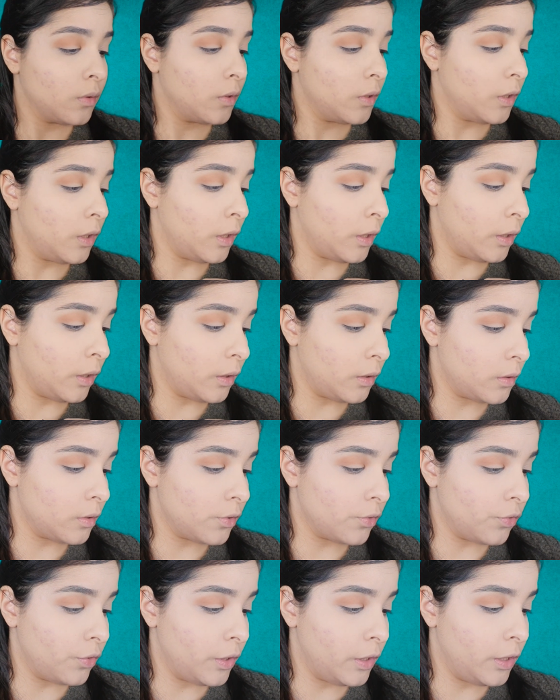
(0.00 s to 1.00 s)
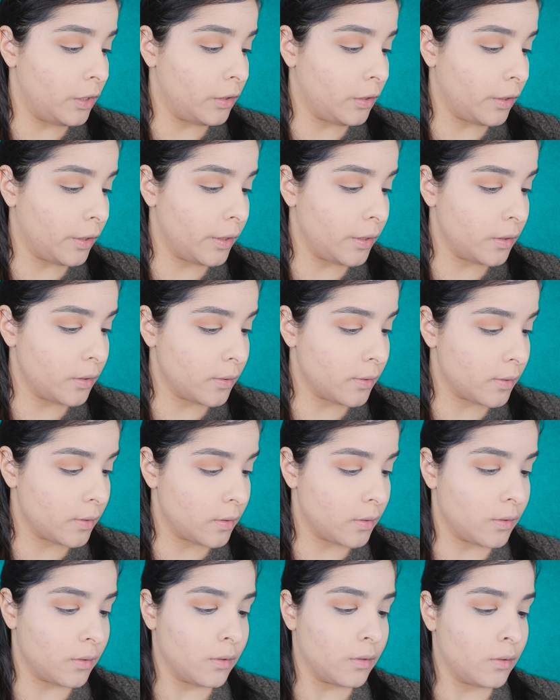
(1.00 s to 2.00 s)
Yeah, it's really nice.
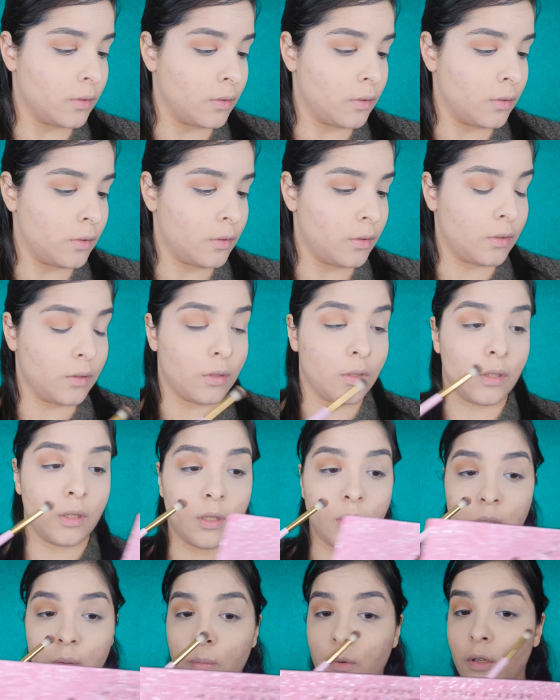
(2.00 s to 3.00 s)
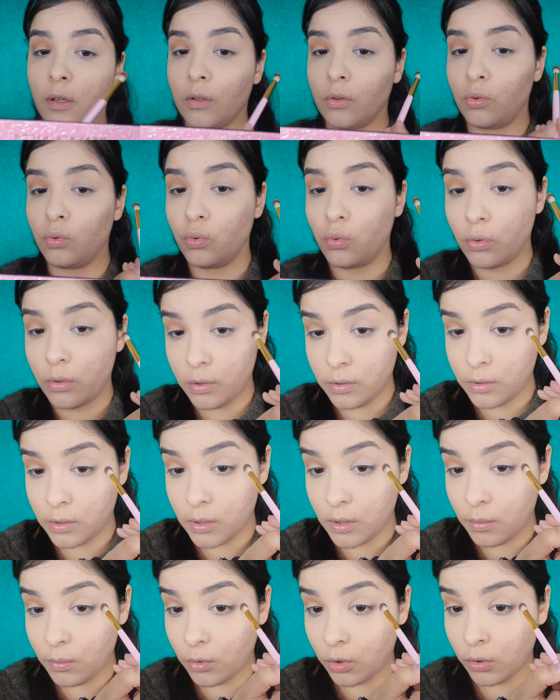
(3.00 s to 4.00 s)
And I'm gonna do the
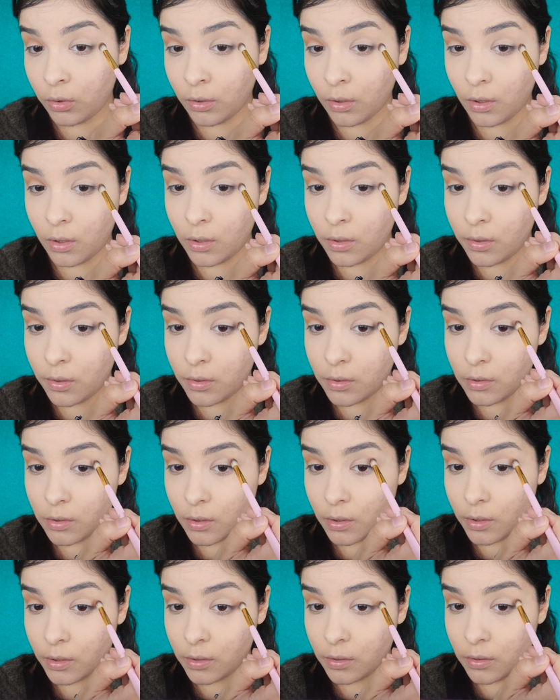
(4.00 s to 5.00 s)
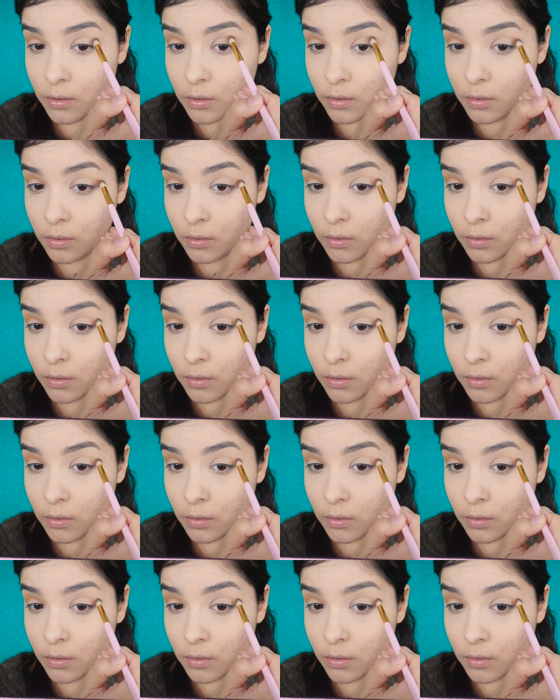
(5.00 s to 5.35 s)
same on the other side.